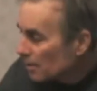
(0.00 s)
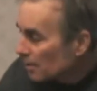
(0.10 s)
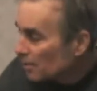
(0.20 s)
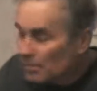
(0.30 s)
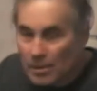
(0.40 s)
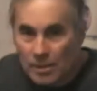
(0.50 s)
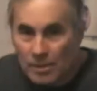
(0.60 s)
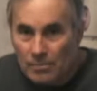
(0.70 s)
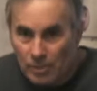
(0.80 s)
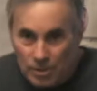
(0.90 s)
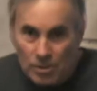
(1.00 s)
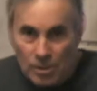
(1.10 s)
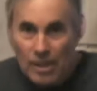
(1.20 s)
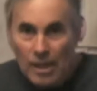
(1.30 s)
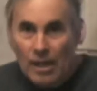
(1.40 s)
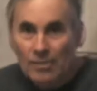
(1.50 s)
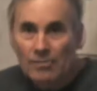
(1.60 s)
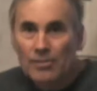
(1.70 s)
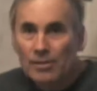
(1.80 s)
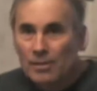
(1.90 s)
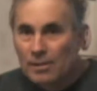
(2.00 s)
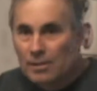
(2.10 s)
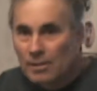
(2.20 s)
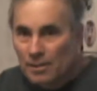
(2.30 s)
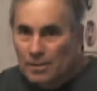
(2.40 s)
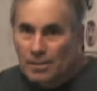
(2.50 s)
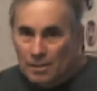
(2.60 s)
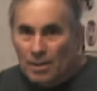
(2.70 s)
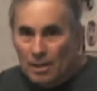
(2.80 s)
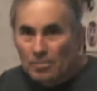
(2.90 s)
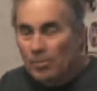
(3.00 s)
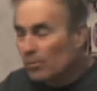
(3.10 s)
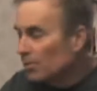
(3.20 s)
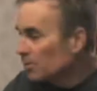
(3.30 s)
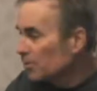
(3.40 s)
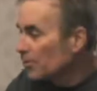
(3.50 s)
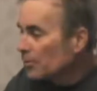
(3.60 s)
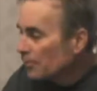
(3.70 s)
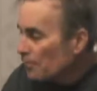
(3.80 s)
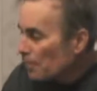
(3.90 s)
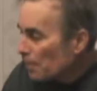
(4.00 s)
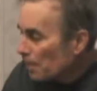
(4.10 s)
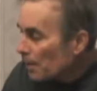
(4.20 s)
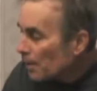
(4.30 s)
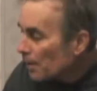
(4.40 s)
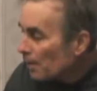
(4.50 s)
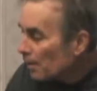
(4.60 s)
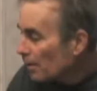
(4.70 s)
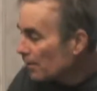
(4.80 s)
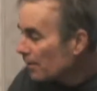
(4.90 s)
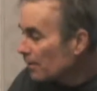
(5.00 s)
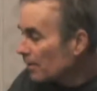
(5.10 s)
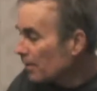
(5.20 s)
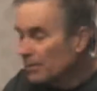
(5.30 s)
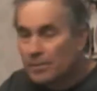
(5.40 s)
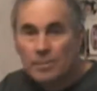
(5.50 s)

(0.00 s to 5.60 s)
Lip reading: I'm going to make a 1.5-inch copper whistle. It